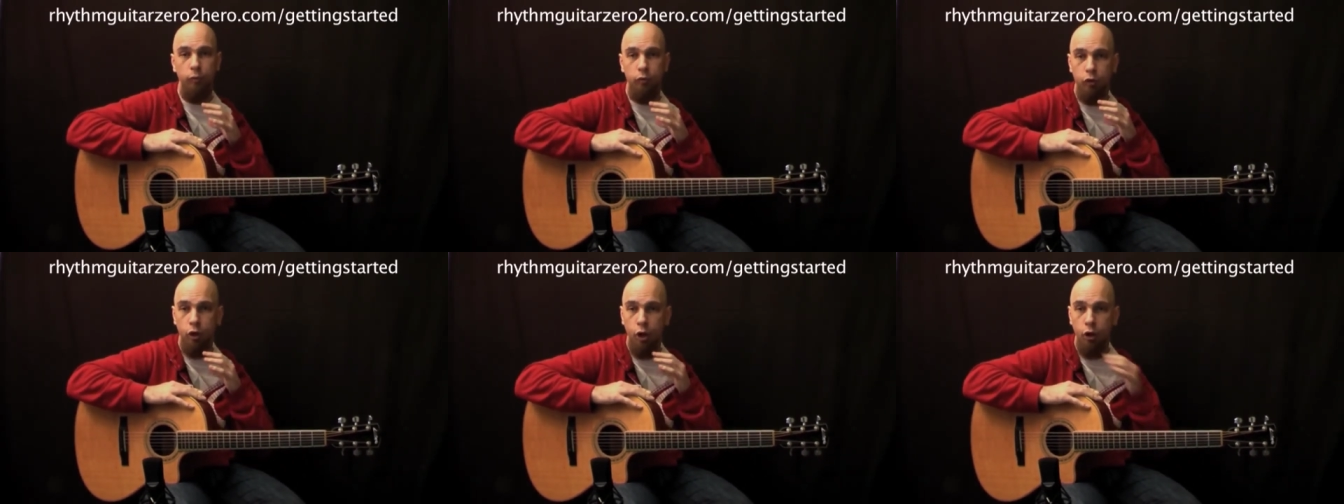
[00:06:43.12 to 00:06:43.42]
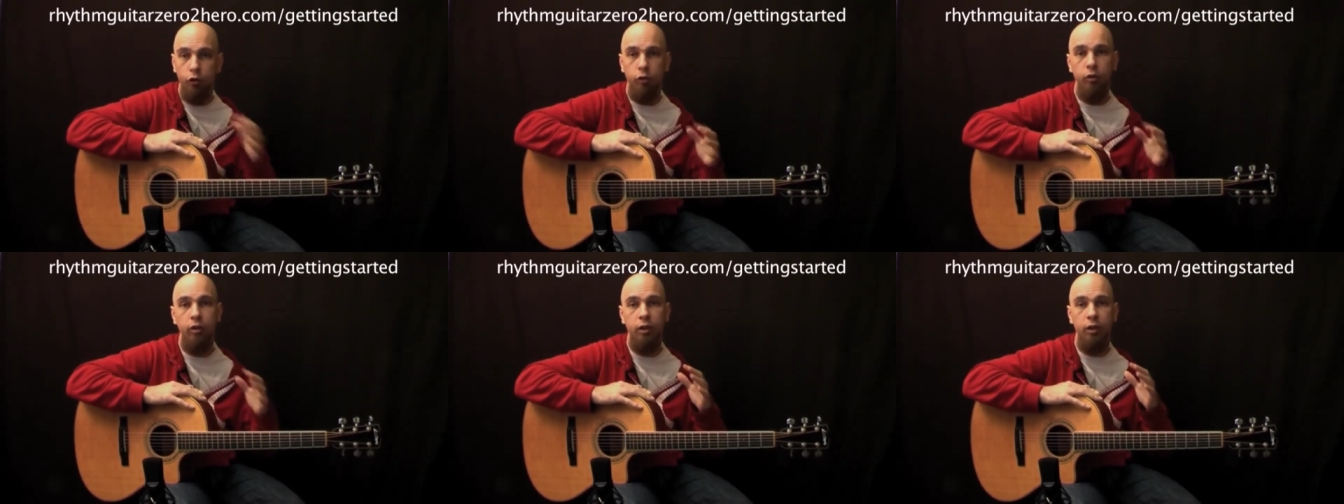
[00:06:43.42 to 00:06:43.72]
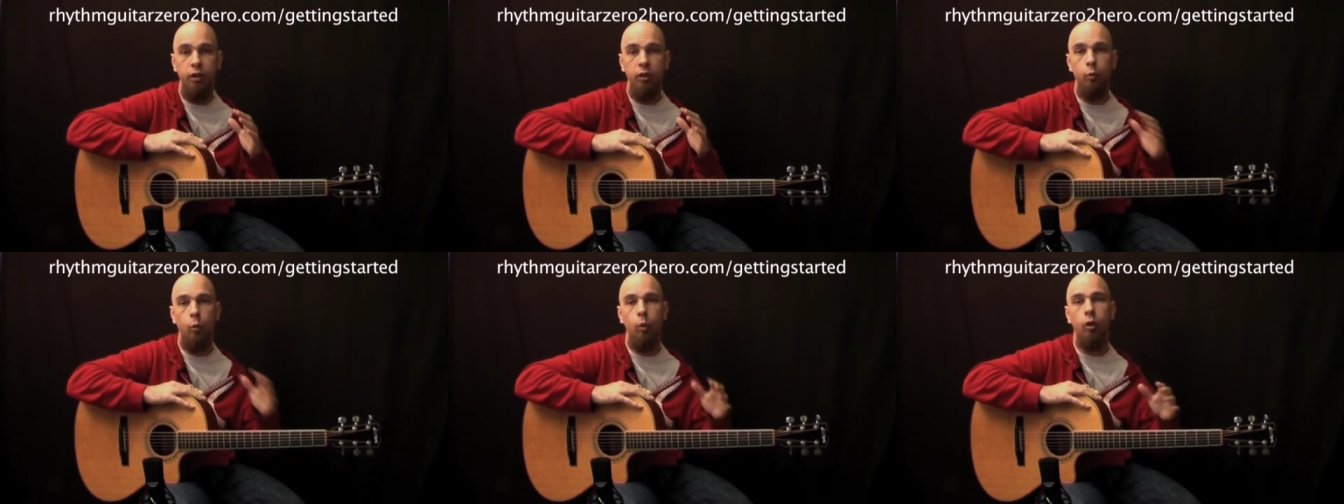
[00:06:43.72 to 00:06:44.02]

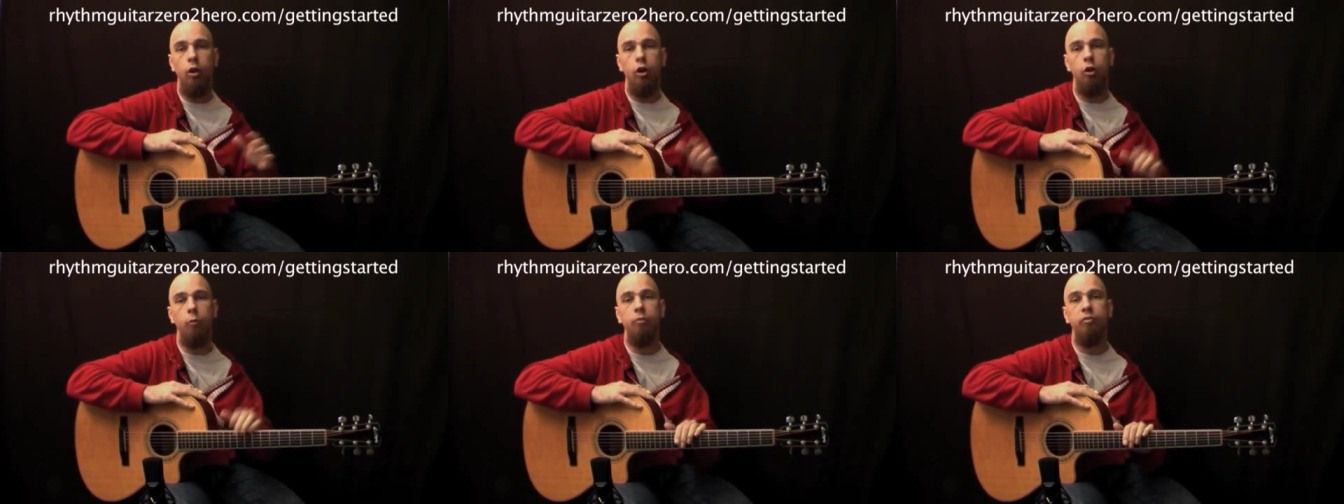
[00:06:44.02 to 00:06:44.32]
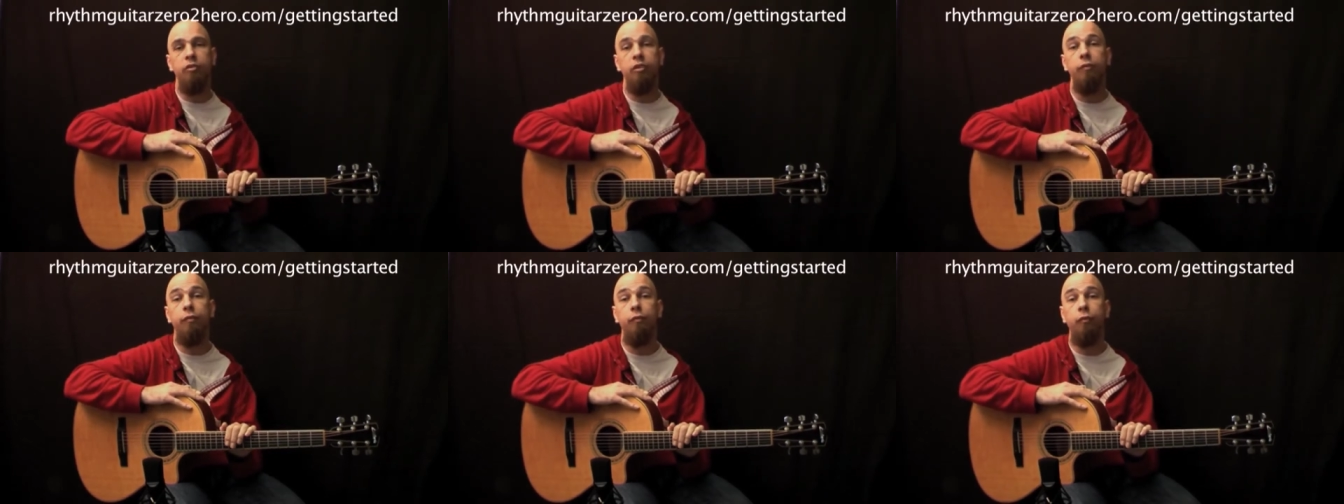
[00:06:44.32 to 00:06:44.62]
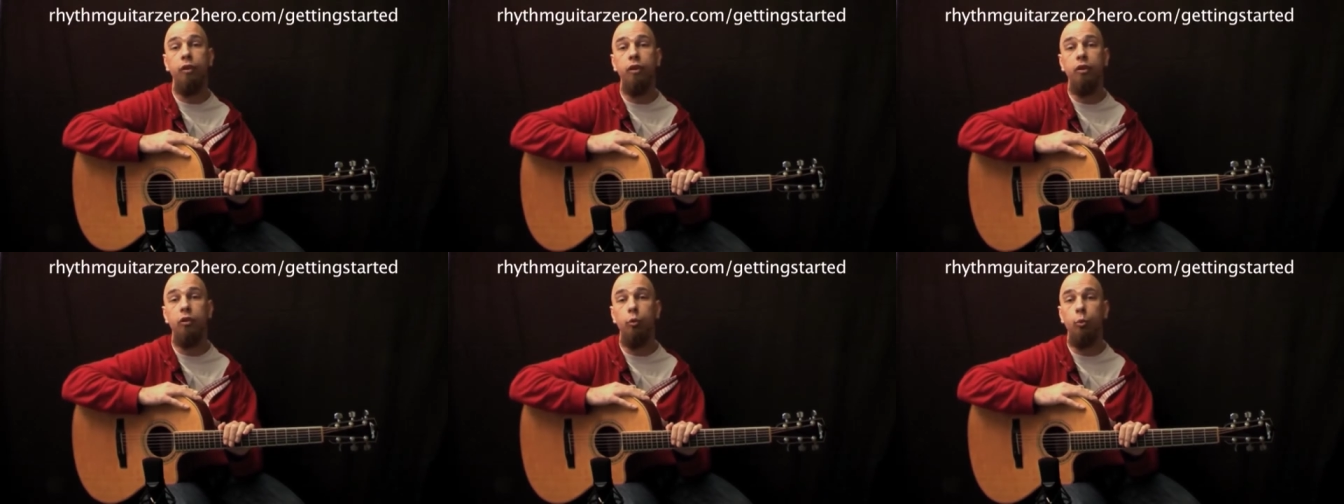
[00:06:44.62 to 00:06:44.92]
totally one hundred percent
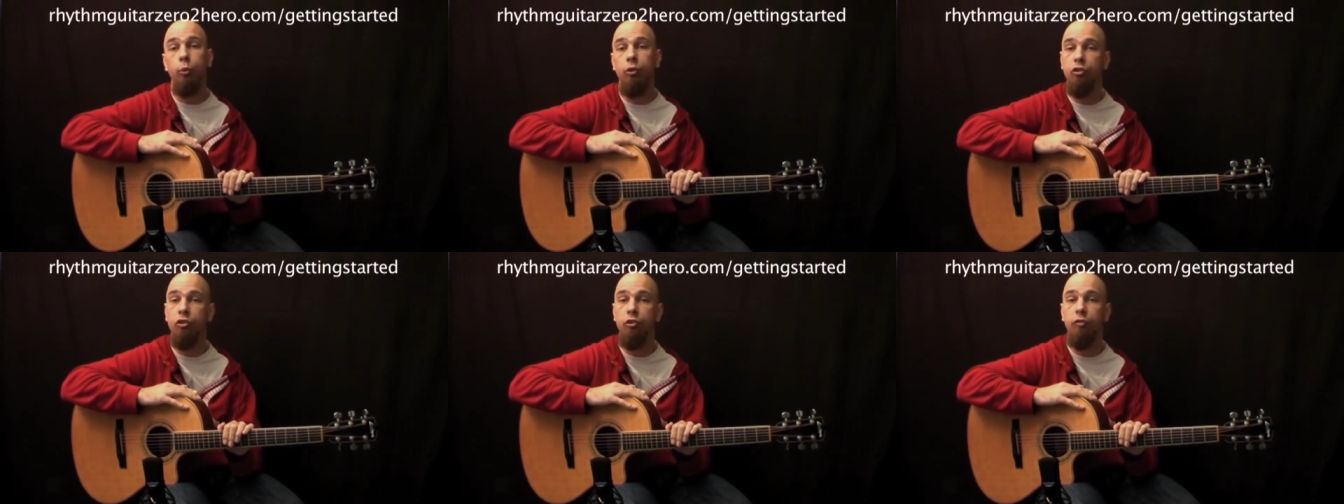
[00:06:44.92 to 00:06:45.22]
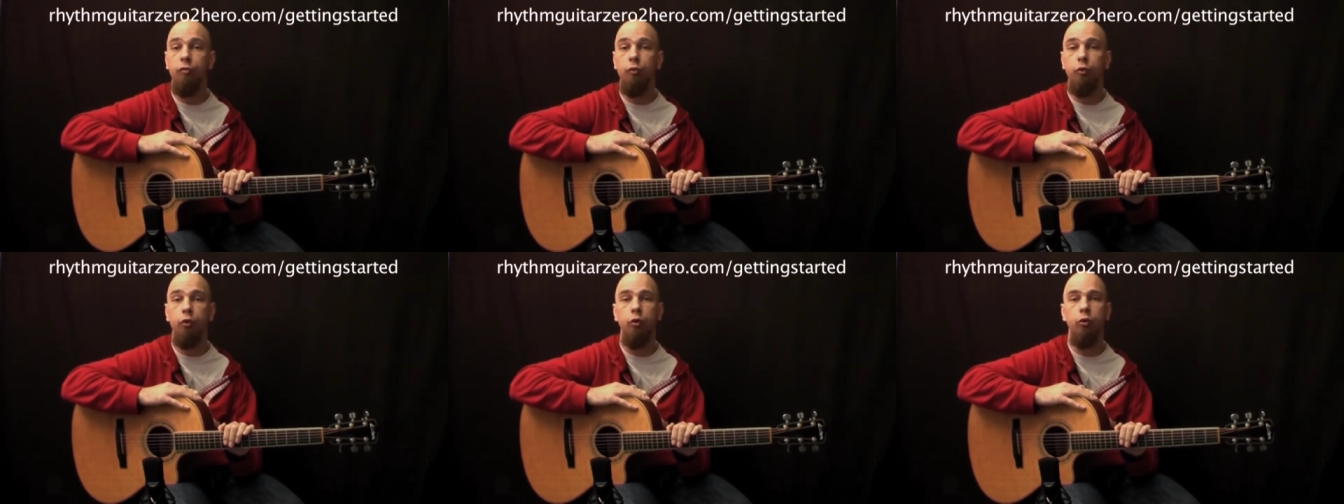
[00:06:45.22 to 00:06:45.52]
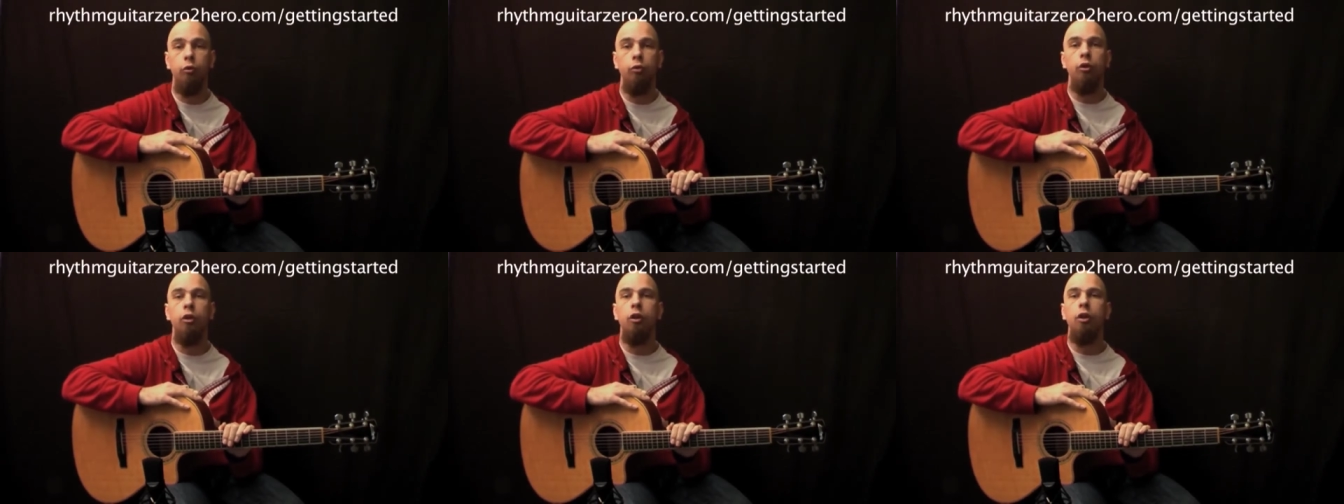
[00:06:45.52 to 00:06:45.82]
free tuition for
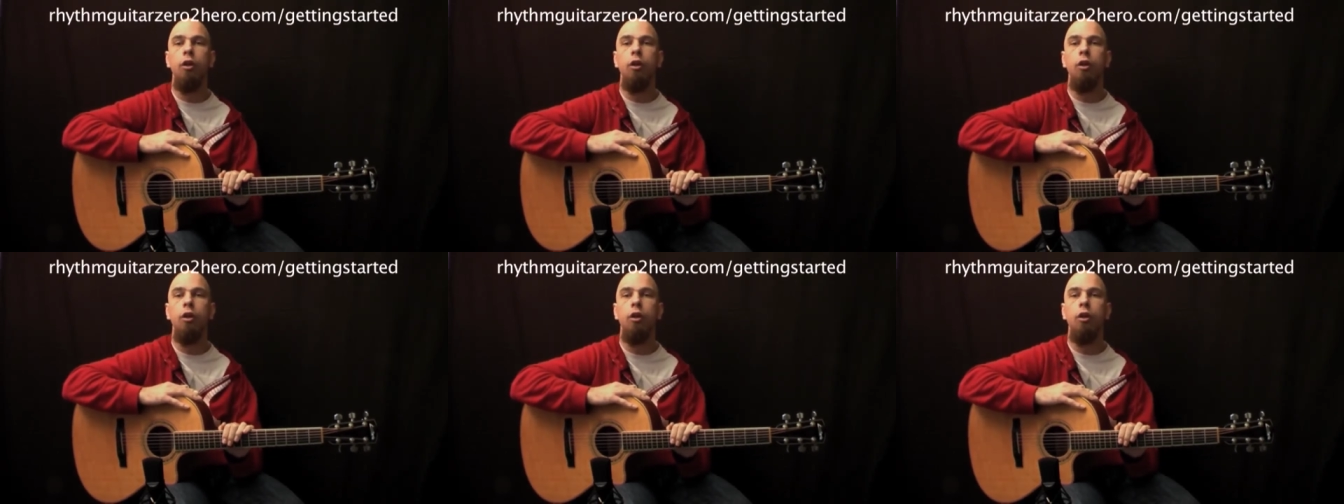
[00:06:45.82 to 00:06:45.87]
you.